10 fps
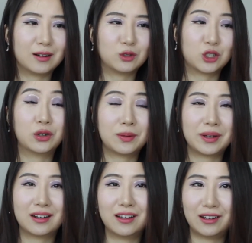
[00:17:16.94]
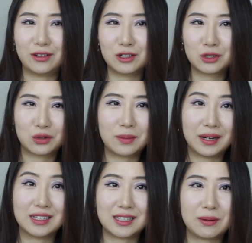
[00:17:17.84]
showed up in another story
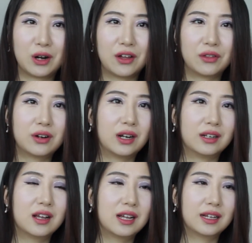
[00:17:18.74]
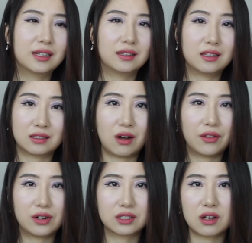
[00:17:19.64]
by the same author, and this
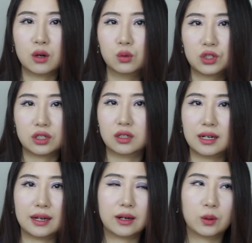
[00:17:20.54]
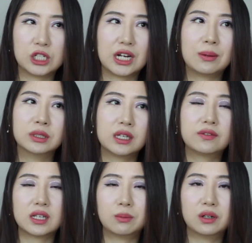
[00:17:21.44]
author is called Wu Zhe, which I
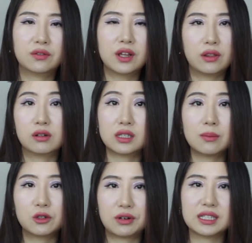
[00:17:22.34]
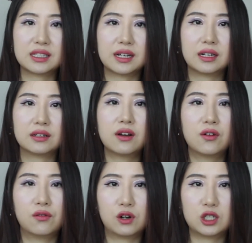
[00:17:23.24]
believe there's some translated
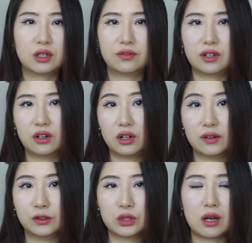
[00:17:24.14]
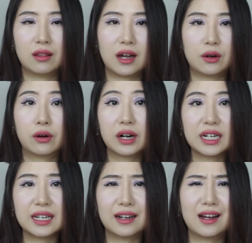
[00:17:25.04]
version of her novels online
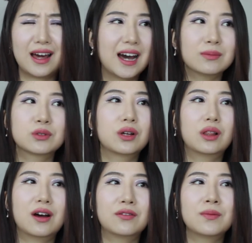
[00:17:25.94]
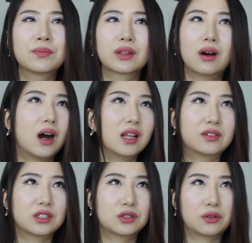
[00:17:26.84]
already, and I absolutely love all
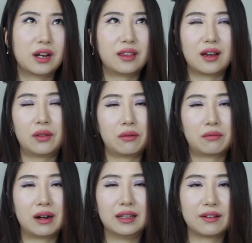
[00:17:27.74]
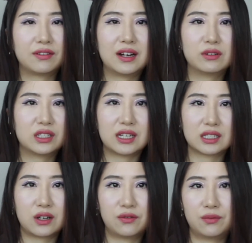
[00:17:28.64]
of her stories. I think I read like 5 or
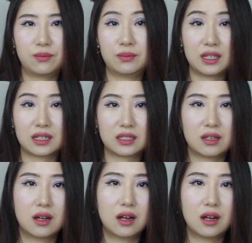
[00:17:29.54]
6